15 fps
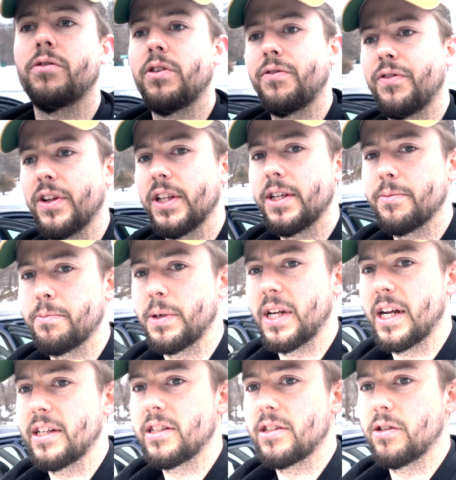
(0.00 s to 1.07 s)
refill it, but
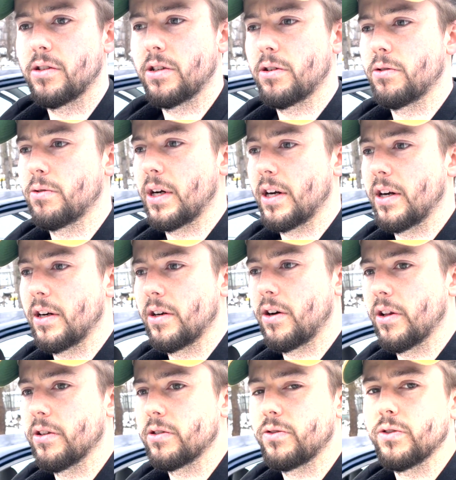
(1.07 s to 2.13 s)
I just don't know where
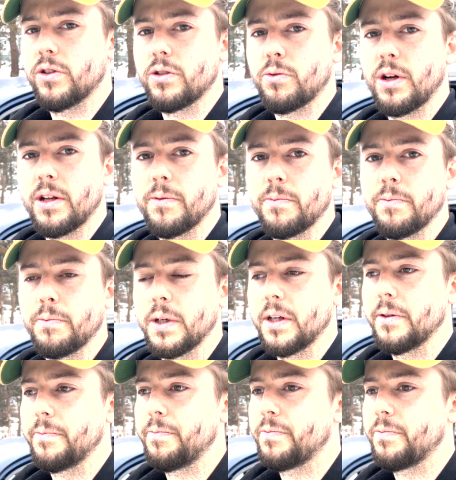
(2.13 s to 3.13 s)
all those fluids went. But,